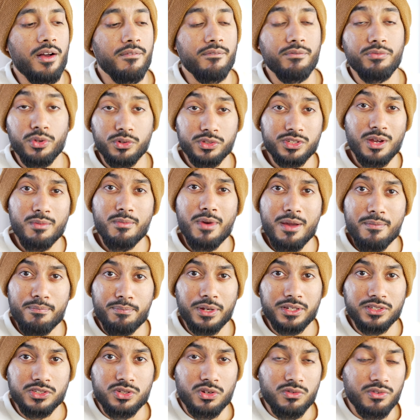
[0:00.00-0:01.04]
Those are my
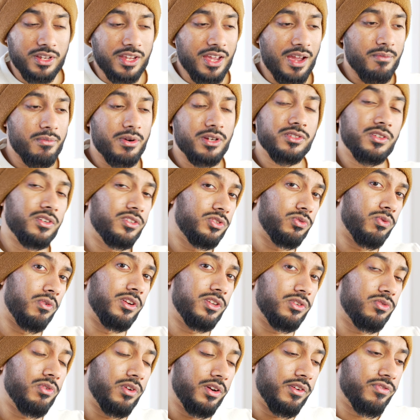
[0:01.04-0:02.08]
best Sony cameras in
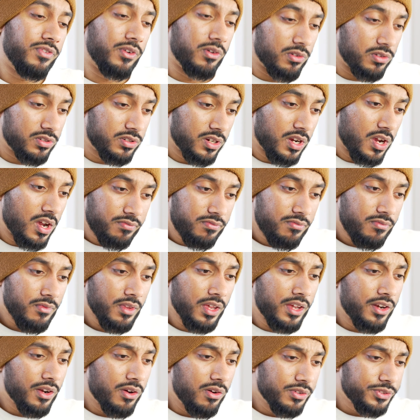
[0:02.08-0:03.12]
2024.
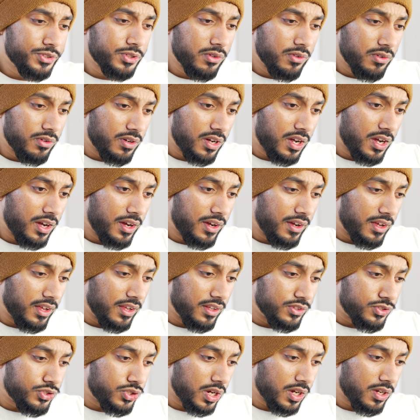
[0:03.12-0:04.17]
And also
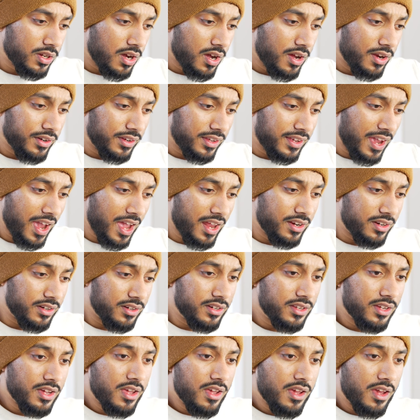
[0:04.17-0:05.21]
I'll check on
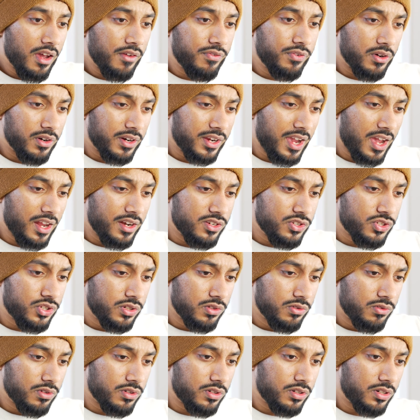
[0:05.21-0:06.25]
Canon. If you're a Canon
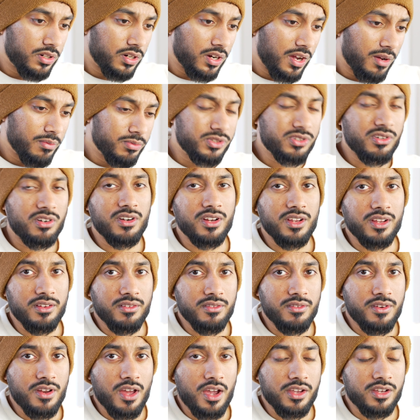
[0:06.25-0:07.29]
shooter, I'm sorry,
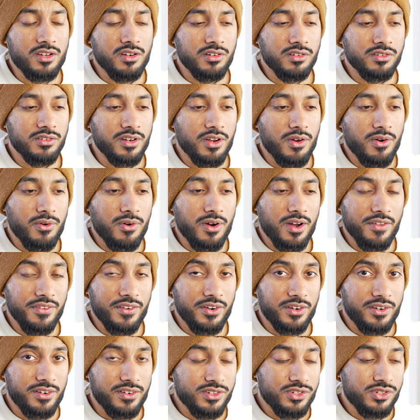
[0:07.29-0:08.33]
Nikon or
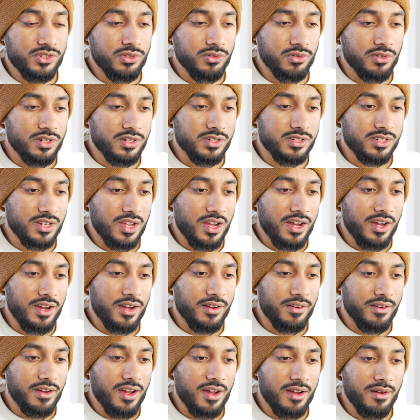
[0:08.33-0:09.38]
other shooters,
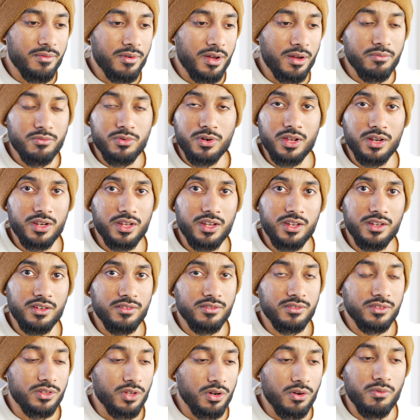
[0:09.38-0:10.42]
I'm really
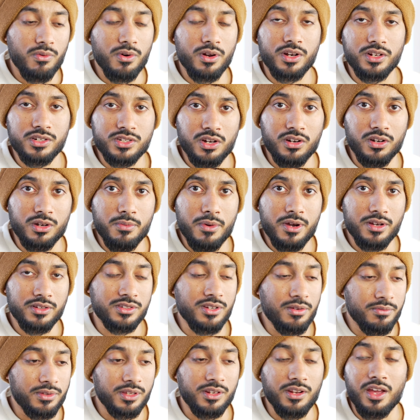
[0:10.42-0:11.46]
don't want to talk about
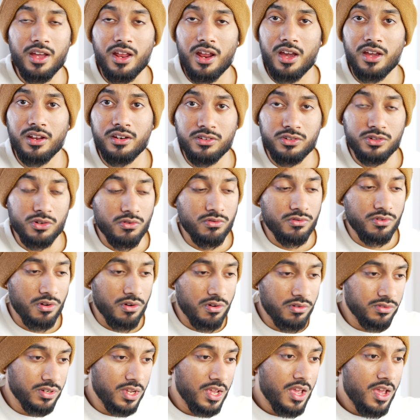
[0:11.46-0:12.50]
something I don't
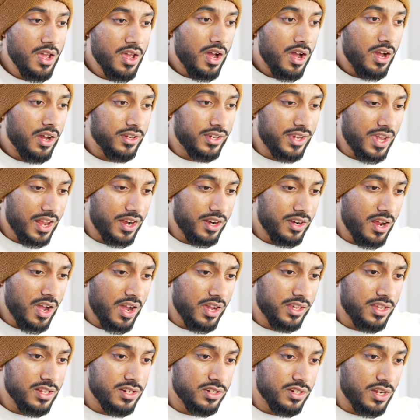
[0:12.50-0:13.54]
know. Canon,
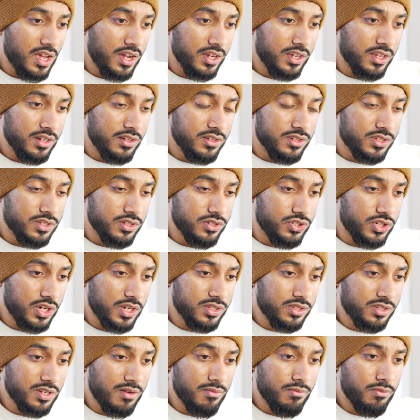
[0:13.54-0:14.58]
I can
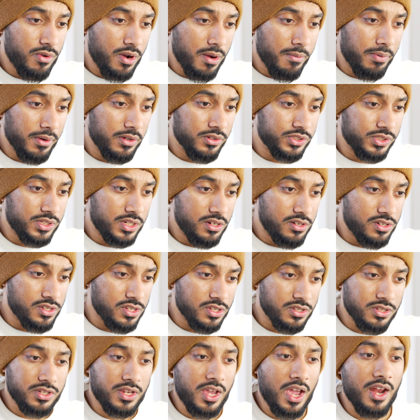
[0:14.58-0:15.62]
suggest some Rebel series
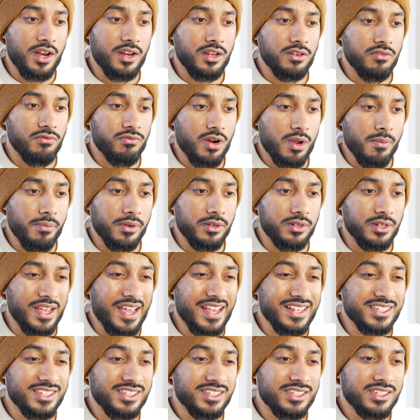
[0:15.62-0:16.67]
as Canon Rebel
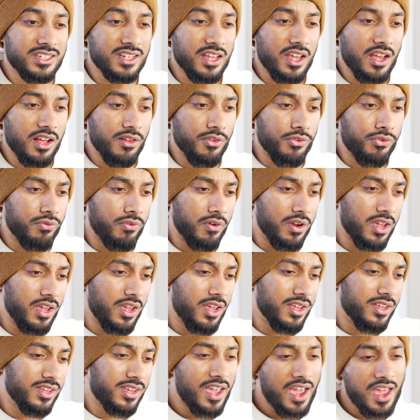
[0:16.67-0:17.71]

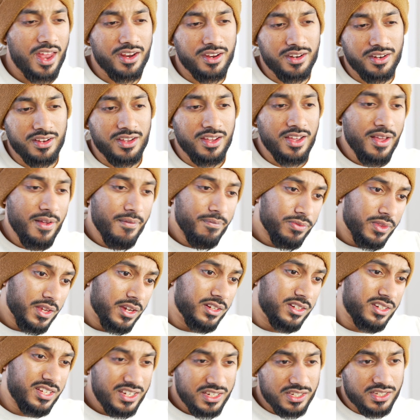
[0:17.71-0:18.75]
SL3, Canon
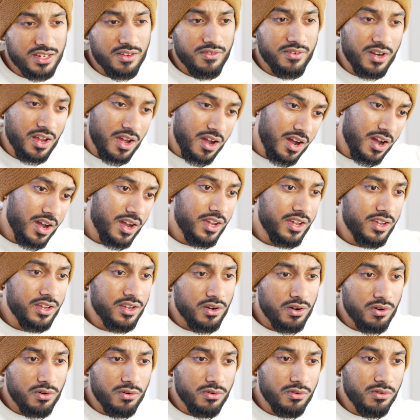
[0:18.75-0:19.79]
T7i
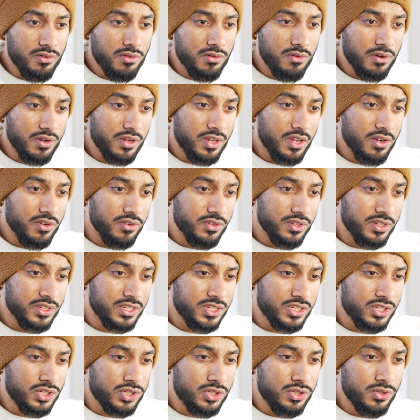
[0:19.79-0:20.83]
or
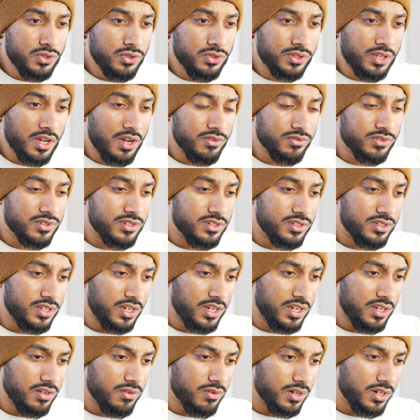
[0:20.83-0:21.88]
EOS
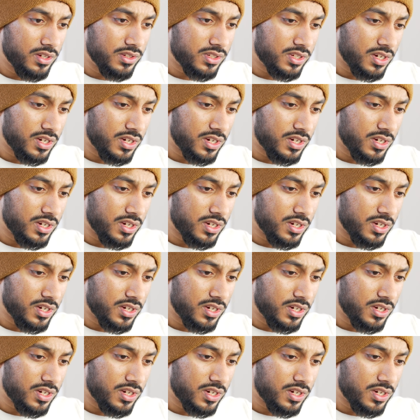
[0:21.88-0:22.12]
2000D. What is